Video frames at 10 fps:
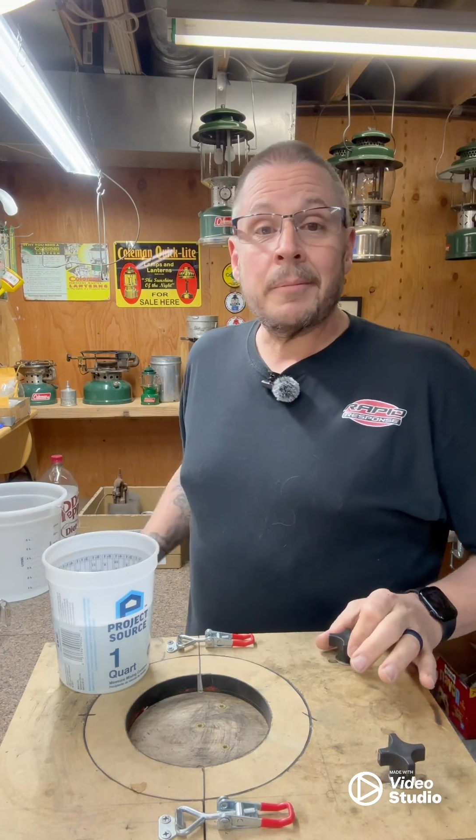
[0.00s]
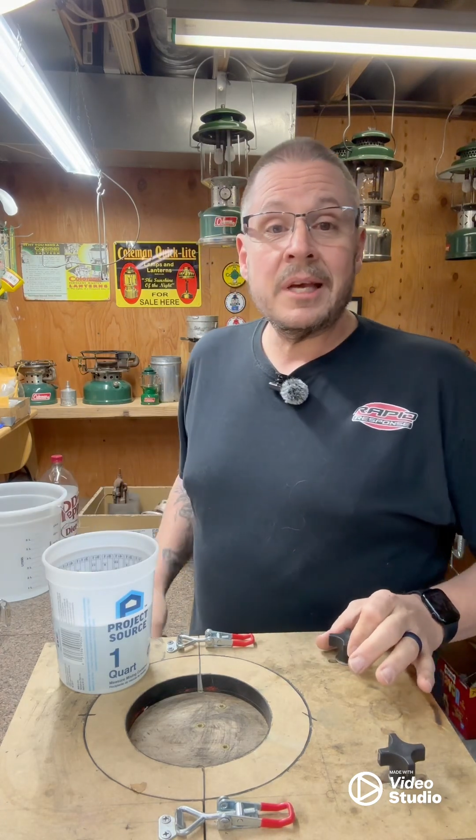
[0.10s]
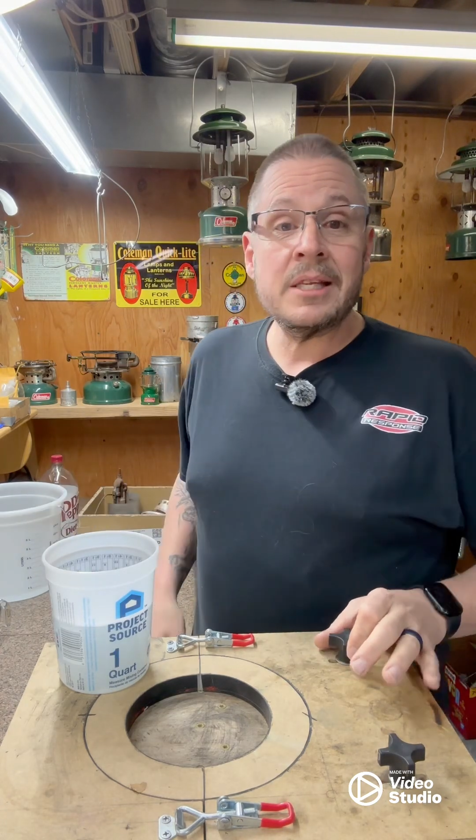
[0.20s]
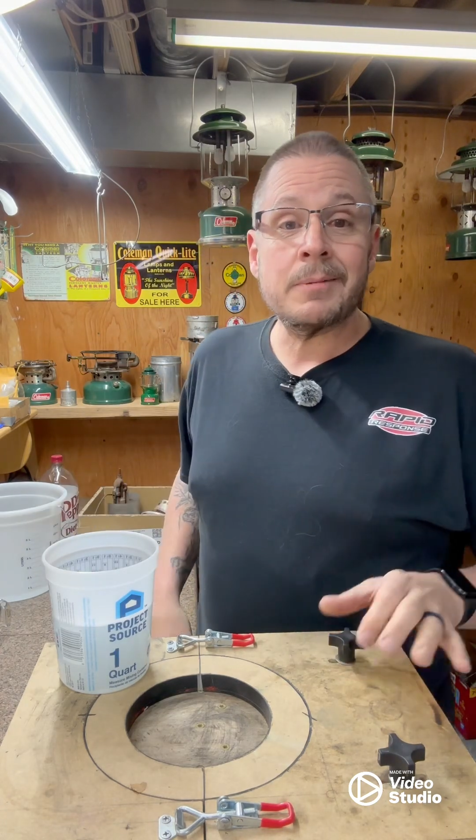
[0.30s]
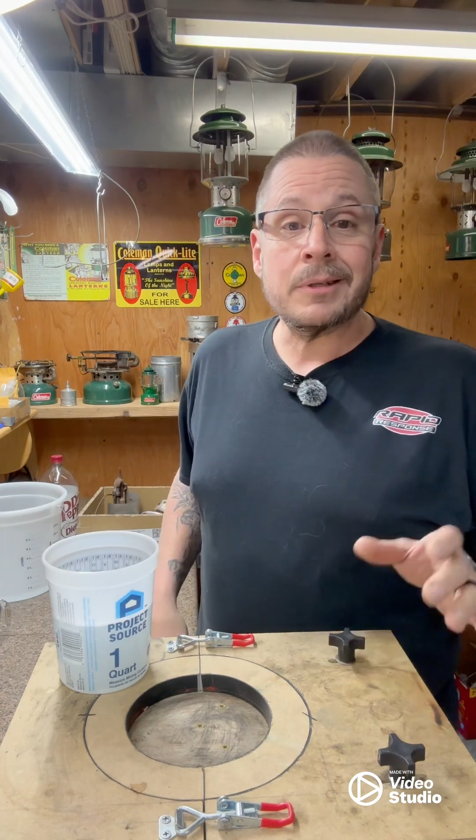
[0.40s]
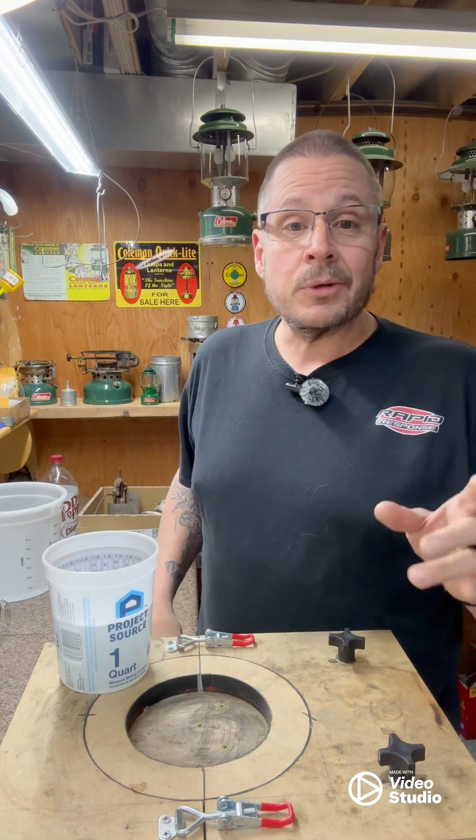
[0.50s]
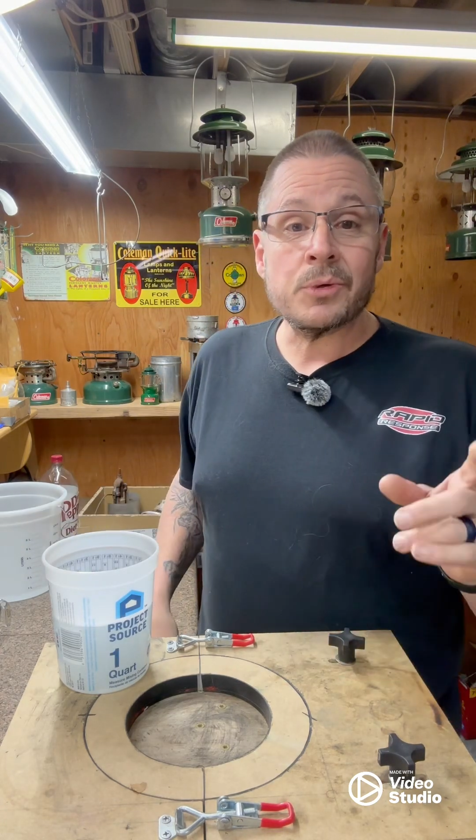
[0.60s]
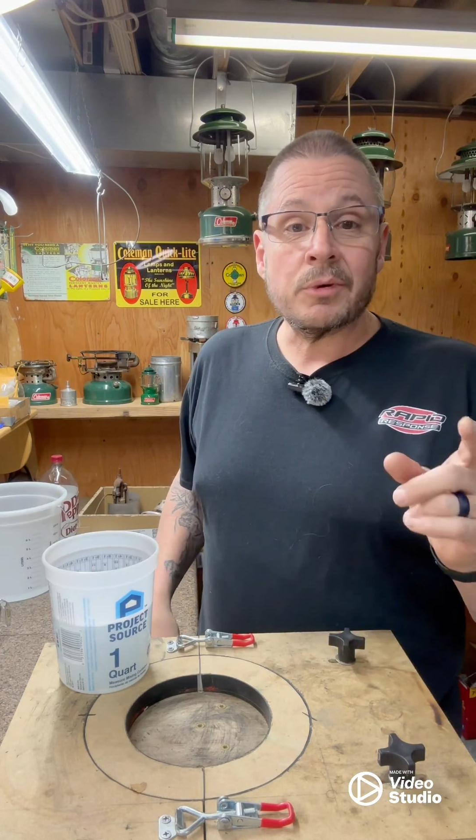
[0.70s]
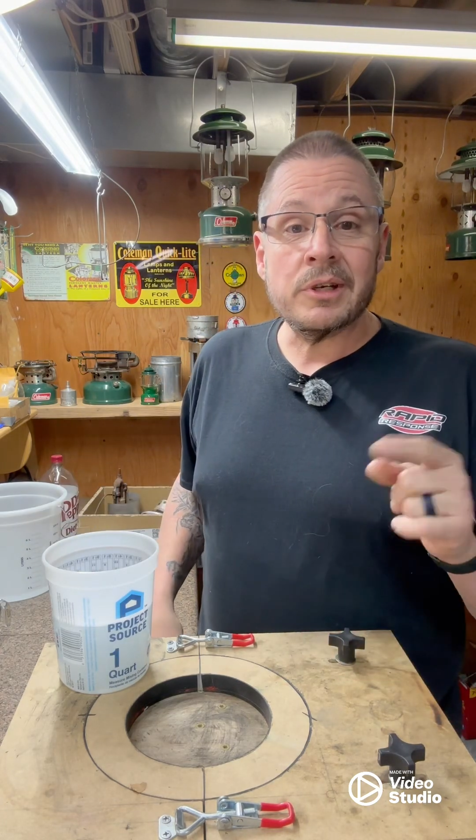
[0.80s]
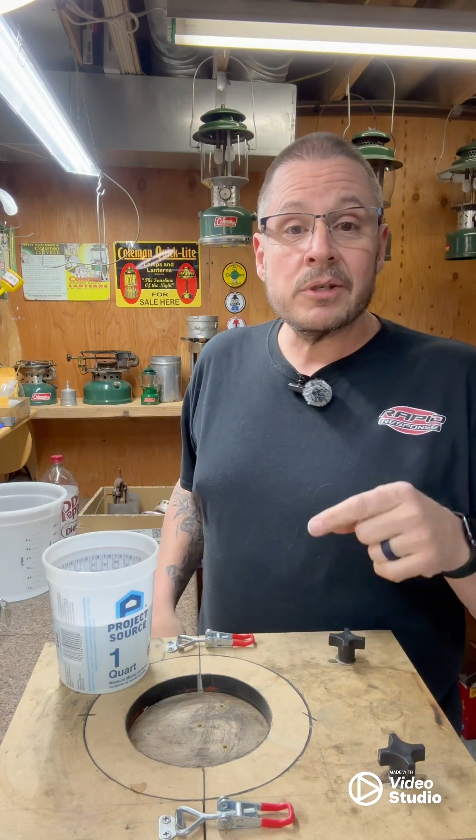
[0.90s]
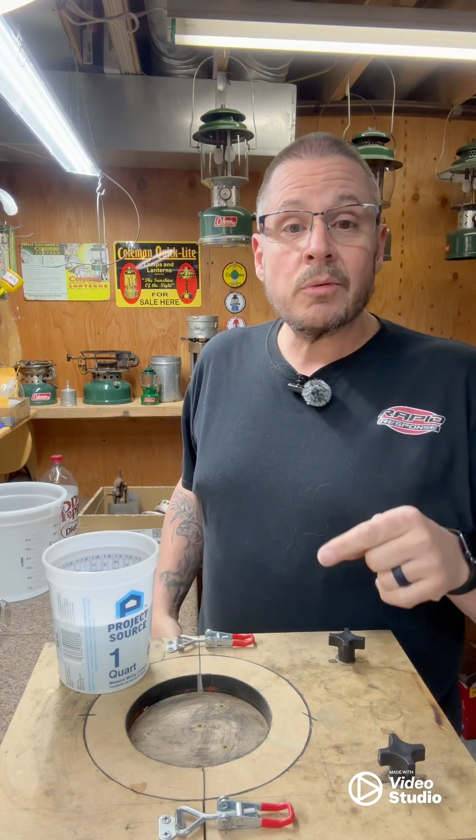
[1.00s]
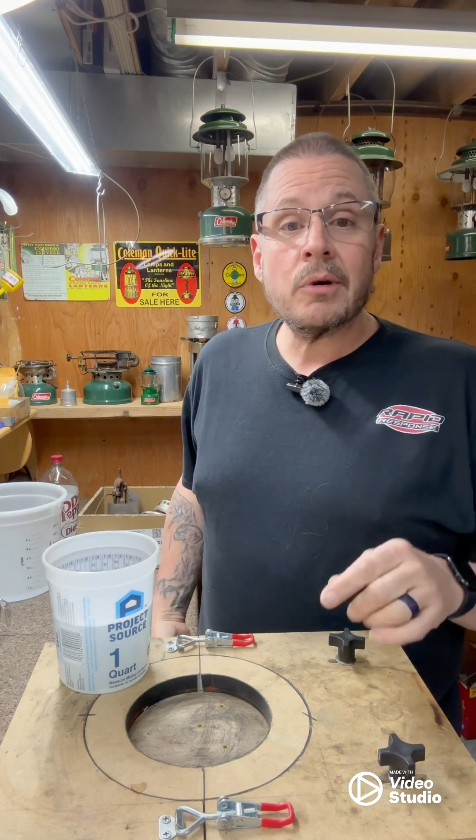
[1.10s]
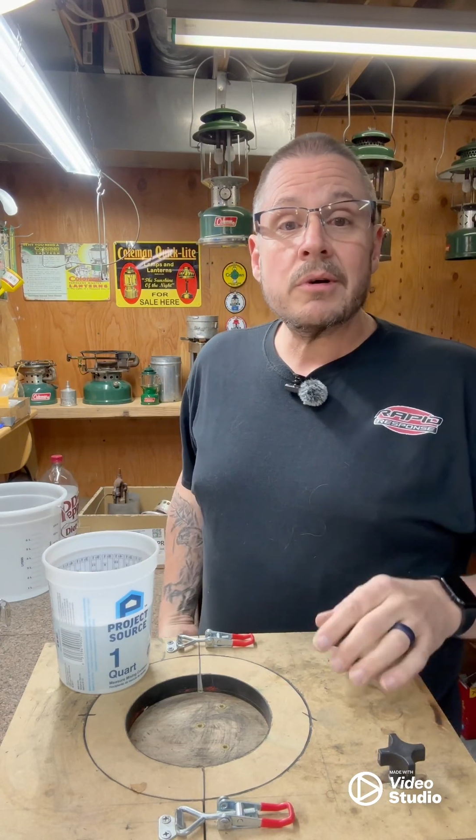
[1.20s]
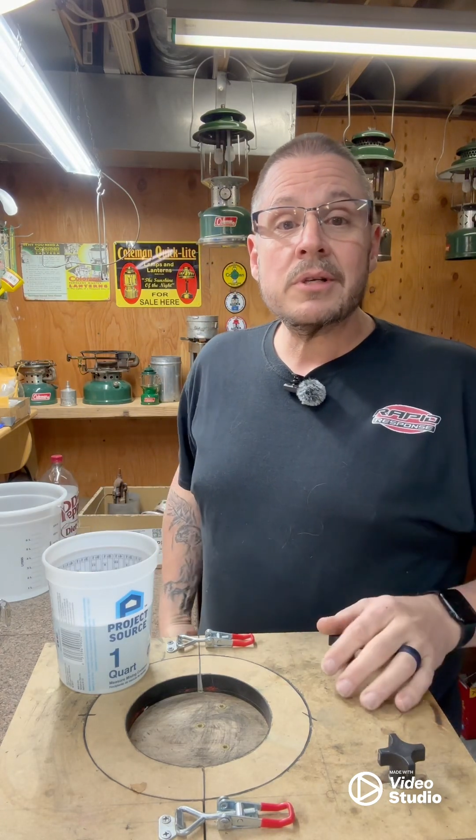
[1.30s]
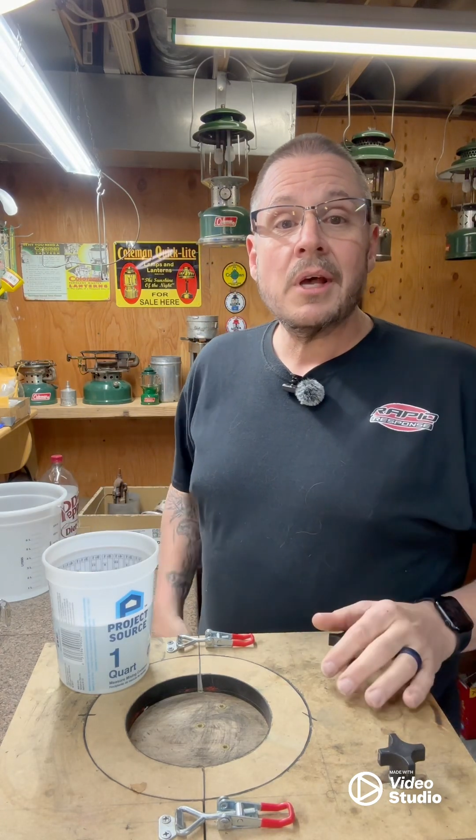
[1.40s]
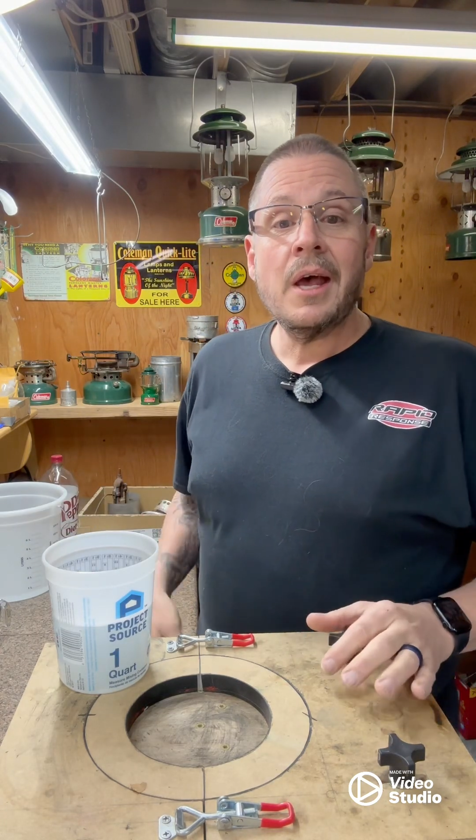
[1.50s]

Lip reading: means, but those were his words.